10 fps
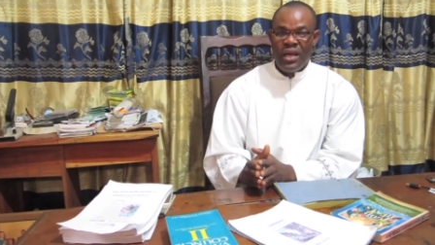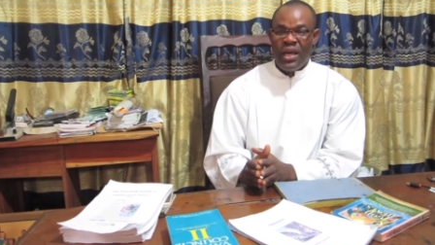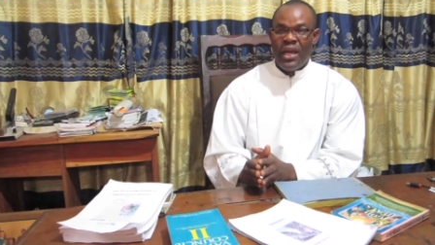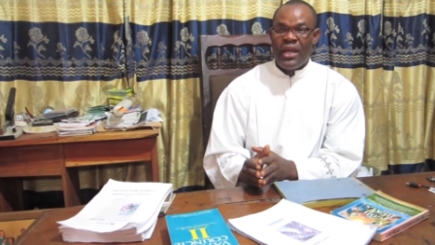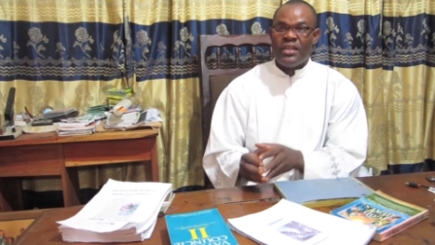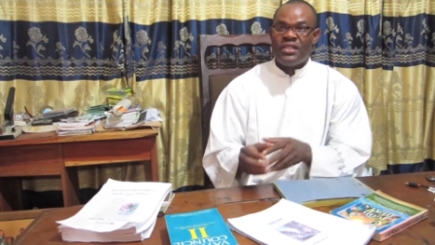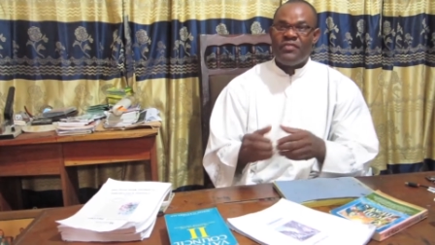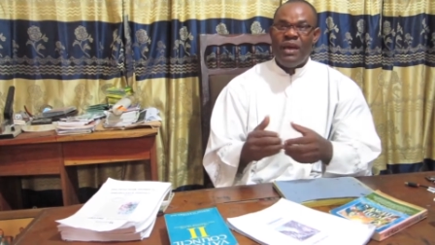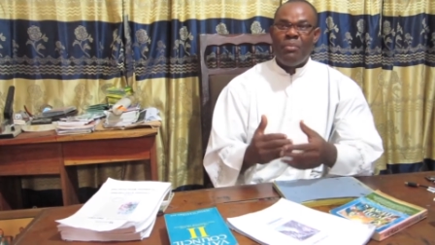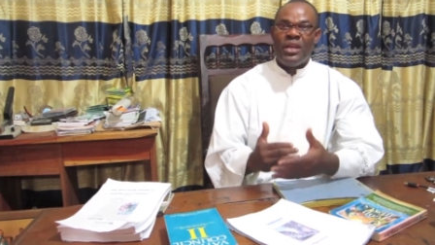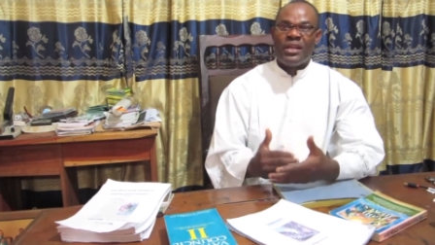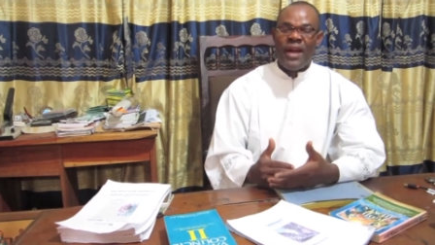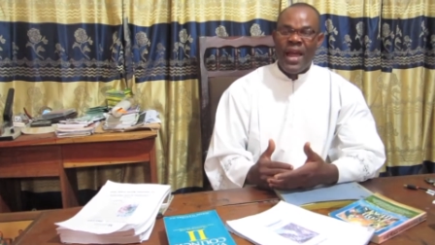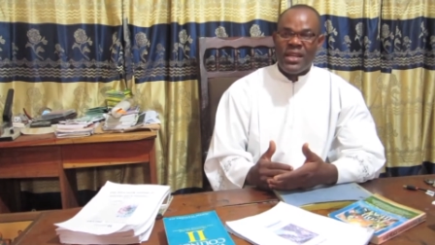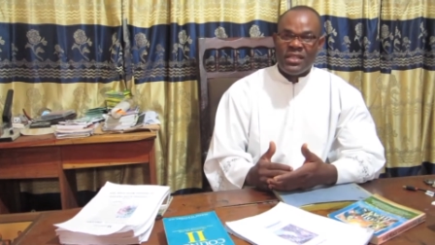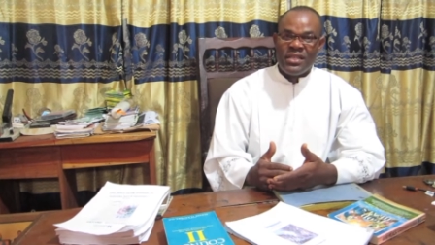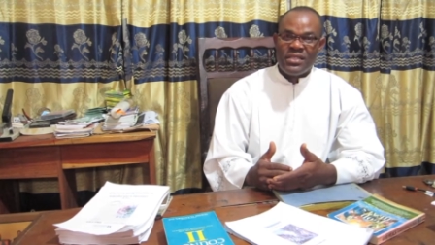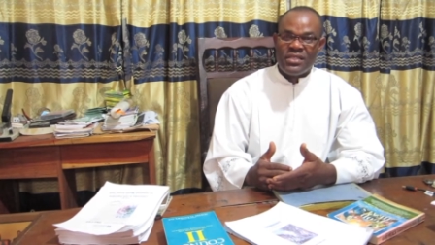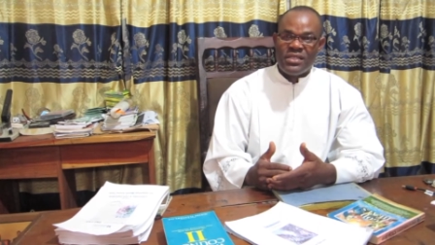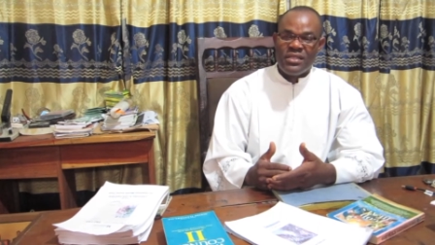And family
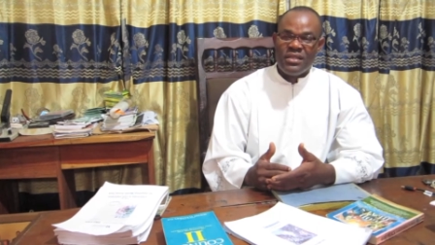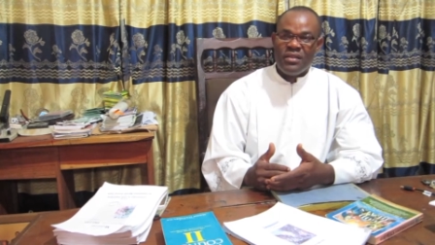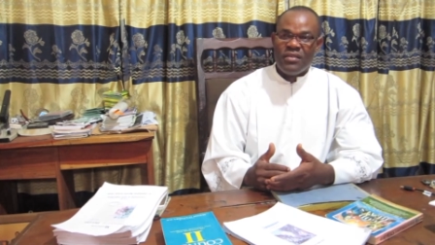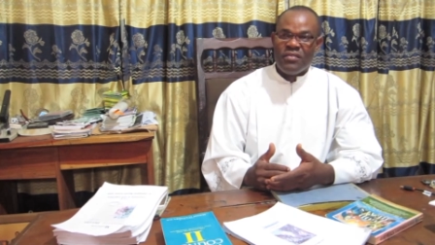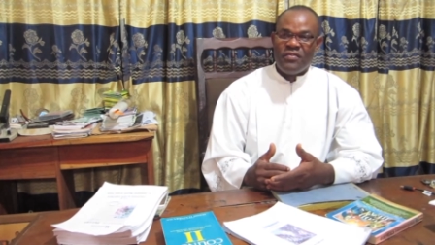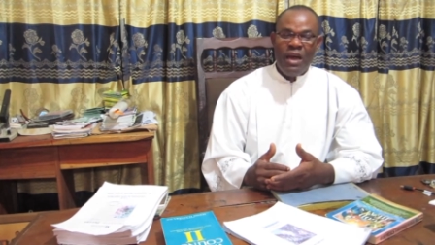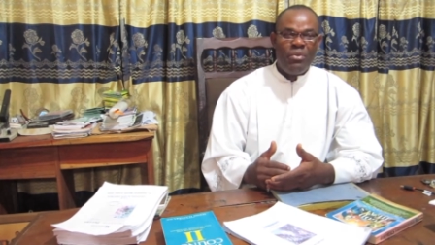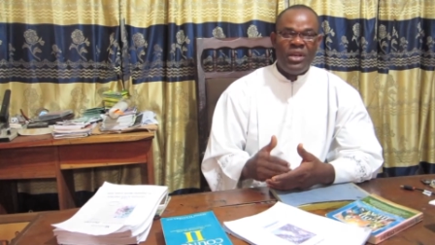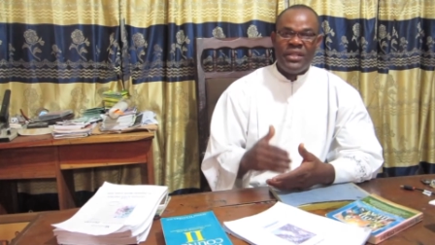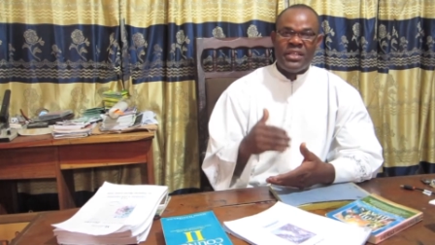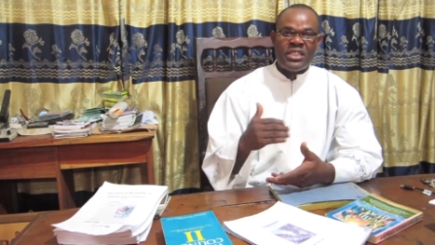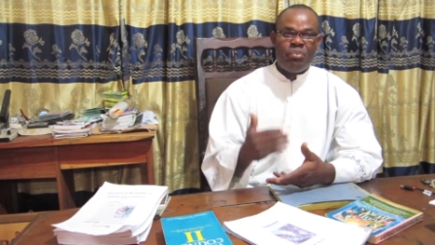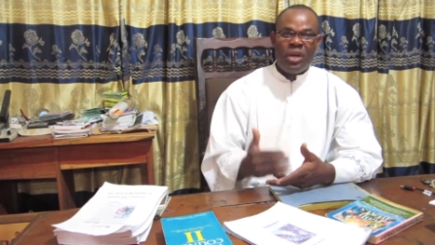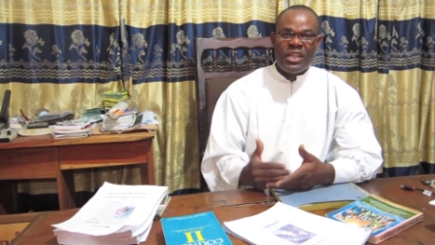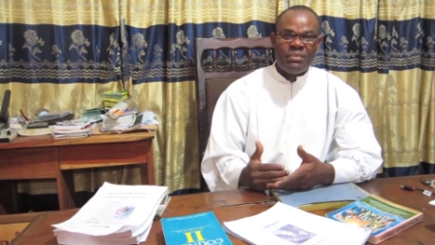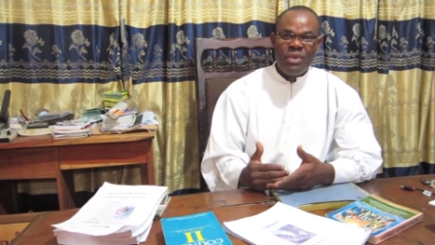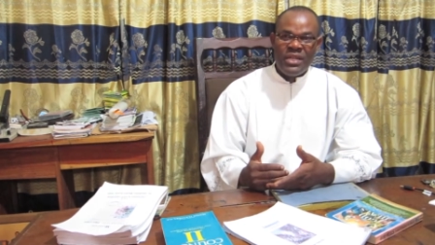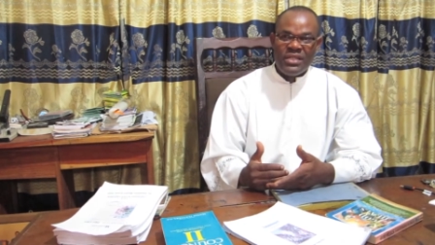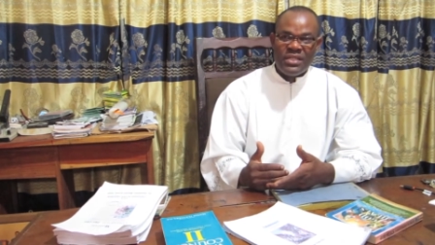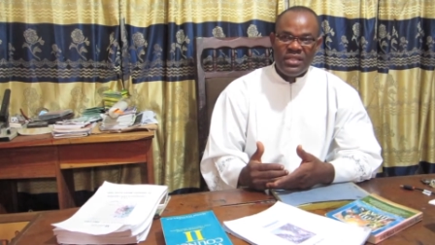crisis, family
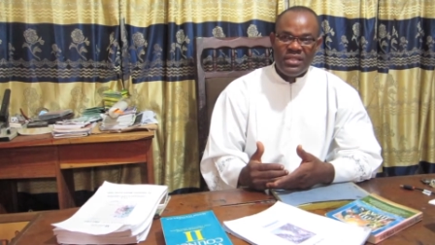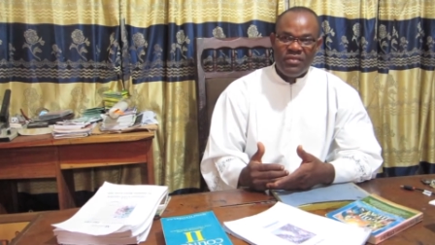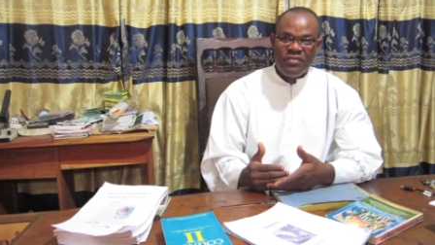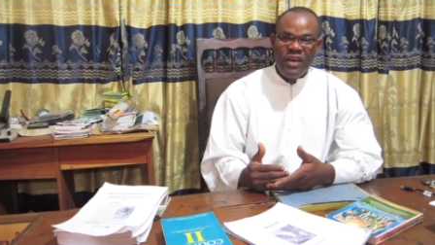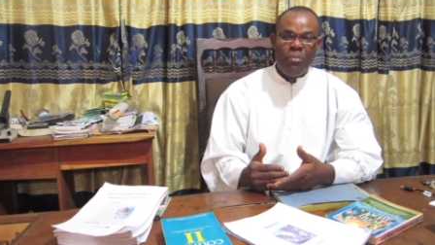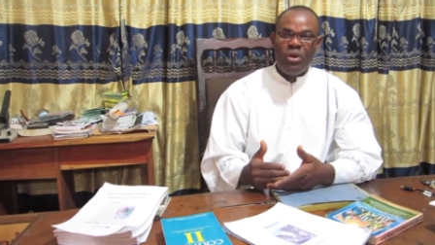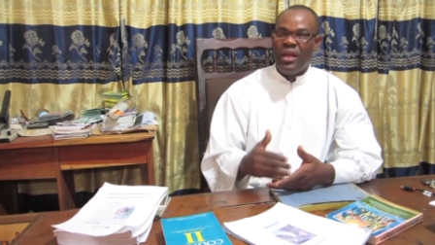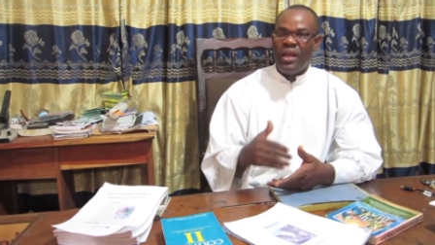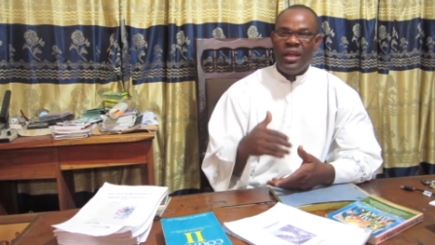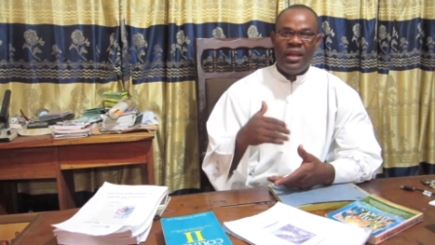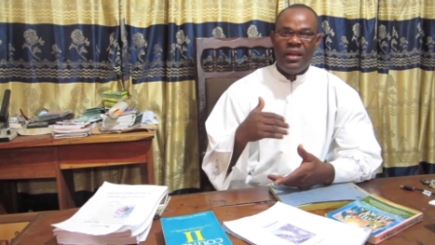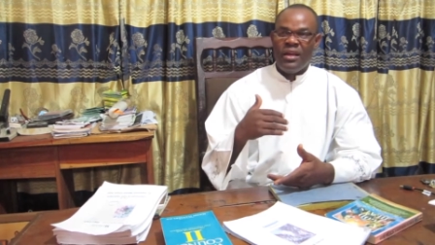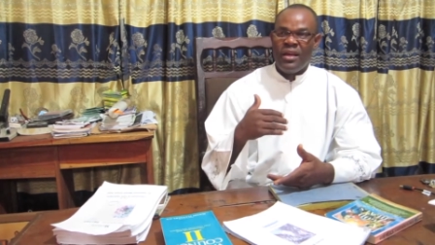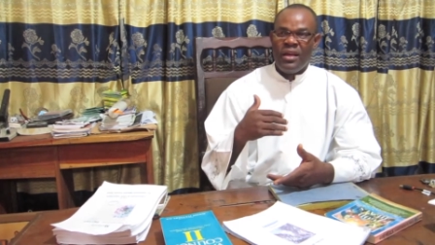displacement, family,